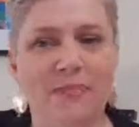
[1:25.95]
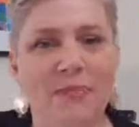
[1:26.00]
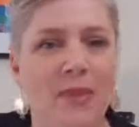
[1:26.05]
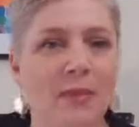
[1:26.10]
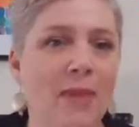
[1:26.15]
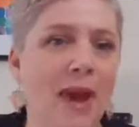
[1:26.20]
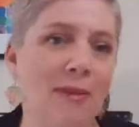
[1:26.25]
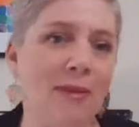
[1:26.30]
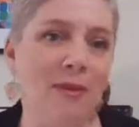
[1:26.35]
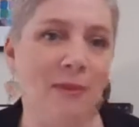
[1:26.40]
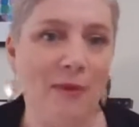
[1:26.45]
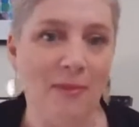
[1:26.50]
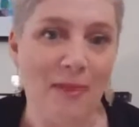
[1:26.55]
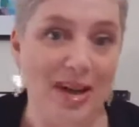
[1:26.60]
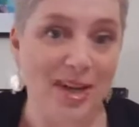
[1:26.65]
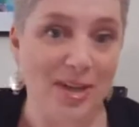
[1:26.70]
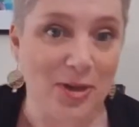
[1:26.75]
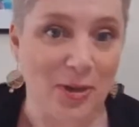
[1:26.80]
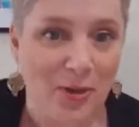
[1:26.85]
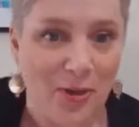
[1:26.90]
maybe what
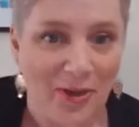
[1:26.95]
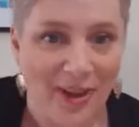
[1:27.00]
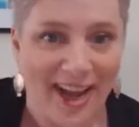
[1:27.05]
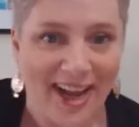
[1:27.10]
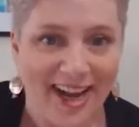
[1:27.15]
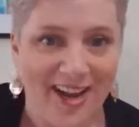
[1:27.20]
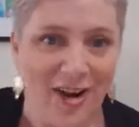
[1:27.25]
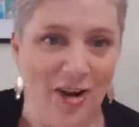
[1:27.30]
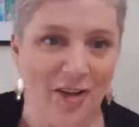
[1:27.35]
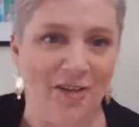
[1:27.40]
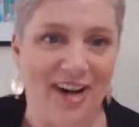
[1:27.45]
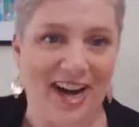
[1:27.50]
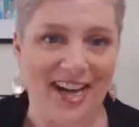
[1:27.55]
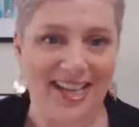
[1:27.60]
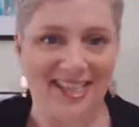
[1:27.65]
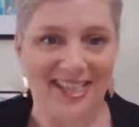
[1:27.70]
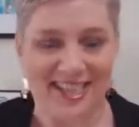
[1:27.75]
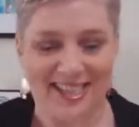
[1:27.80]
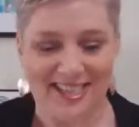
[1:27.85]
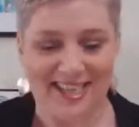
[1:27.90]
makes you look like an overnight
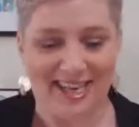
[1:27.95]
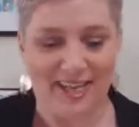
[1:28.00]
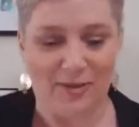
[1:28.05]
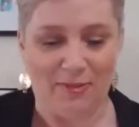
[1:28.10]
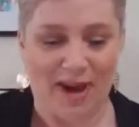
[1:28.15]
success